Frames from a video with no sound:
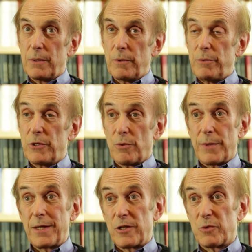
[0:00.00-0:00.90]
would be
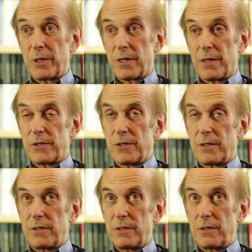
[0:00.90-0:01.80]
tremendous because
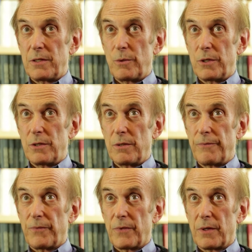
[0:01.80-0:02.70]
you would
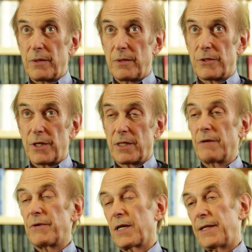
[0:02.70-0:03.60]

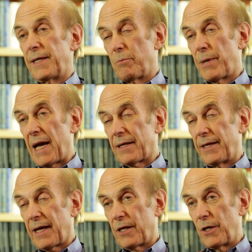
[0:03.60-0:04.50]
significantly impact
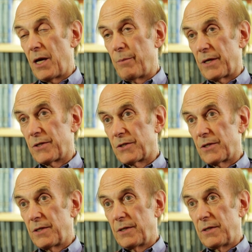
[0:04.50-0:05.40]
the
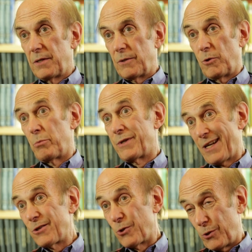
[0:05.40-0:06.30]
economics, or in
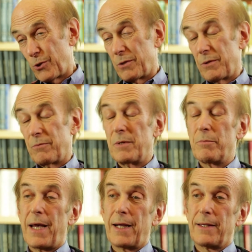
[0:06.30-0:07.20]
potential you could
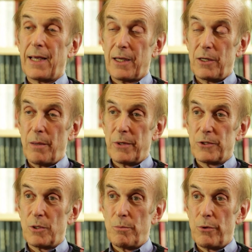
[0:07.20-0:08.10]
impact the
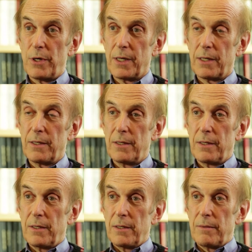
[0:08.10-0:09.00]
economics, to bring
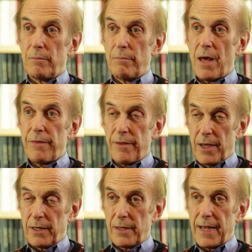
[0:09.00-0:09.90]

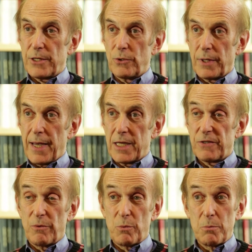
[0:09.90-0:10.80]
methane, natural gas,
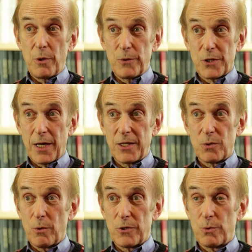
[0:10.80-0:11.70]
from remote
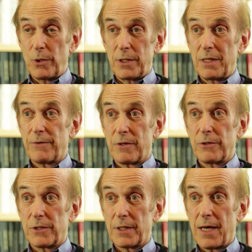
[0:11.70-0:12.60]
sites where it's really
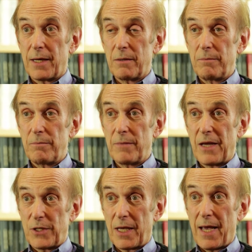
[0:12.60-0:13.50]
difficult to get it
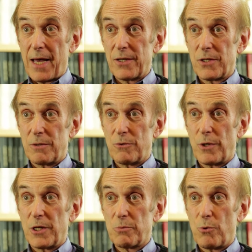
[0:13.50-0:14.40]
as a gas and
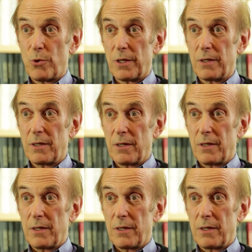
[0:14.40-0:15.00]
transport it.